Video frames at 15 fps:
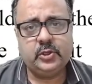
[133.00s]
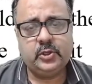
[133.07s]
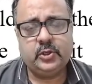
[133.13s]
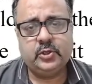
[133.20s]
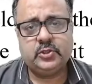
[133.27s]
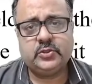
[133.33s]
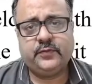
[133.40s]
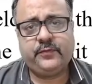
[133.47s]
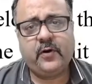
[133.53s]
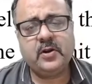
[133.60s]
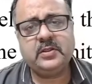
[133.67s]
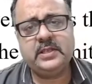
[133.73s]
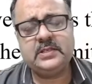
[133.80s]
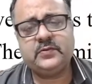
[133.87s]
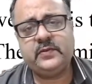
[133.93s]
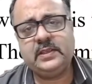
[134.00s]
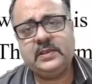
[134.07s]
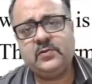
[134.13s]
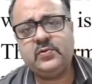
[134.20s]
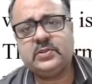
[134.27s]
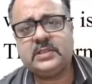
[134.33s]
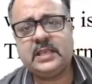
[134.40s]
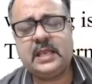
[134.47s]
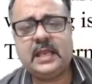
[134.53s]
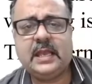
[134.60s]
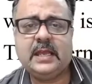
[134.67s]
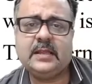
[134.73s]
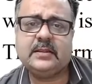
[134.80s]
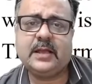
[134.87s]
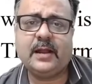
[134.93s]
So for this we use
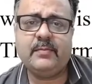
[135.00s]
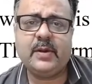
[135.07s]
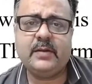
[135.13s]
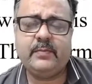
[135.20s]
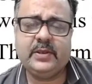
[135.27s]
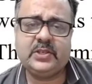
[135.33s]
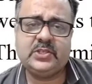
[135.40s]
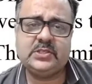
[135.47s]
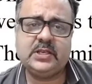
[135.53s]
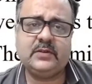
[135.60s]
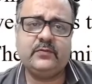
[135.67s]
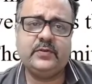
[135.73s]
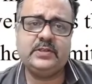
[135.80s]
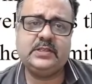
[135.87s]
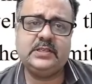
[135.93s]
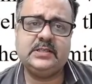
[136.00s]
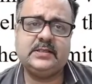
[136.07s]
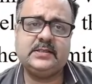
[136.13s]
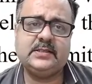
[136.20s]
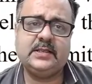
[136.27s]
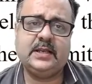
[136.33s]
a thermite mixture which is